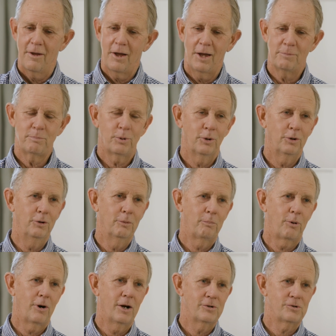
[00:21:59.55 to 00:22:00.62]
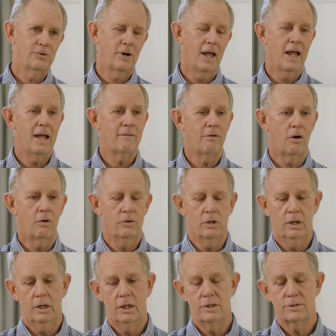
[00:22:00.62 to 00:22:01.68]
that's pretty good pressure to have on
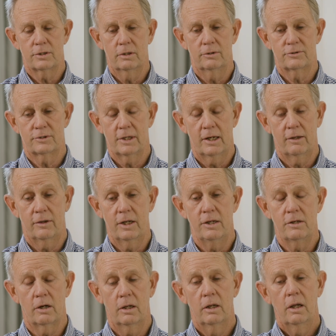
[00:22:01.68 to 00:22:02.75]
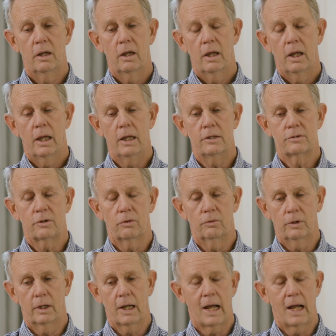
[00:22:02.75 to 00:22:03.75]
you. And he said, Seth, he, he's only